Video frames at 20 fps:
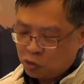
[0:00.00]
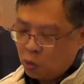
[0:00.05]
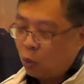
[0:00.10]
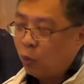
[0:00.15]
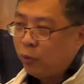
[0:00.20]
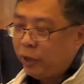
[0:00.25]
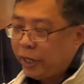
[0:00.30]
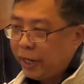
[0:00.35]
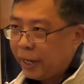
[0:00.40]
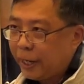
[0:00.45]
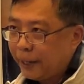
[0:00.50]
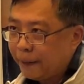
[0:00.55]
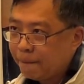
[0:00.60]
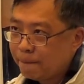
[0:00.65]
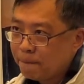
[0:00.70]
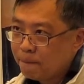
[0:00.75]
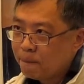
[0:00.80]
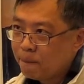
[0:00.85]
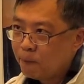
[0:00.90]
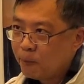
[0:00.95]
holding
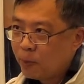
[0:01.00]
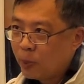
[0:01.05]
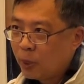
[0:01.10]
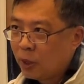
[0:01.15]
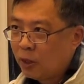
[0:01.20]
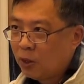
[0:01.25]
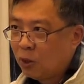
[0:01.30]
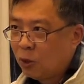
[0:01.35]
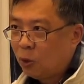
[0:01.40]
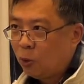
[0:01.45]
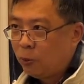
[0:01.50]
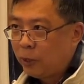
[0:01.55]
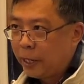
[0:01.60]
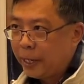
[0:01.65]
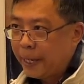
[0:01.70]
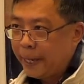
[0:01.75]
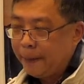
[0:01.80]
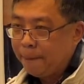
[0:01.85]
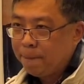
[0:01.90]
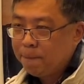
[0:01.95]

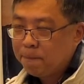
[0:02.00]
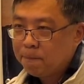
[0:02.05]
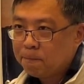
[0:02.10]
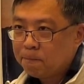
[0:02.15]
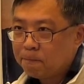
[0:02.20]
him.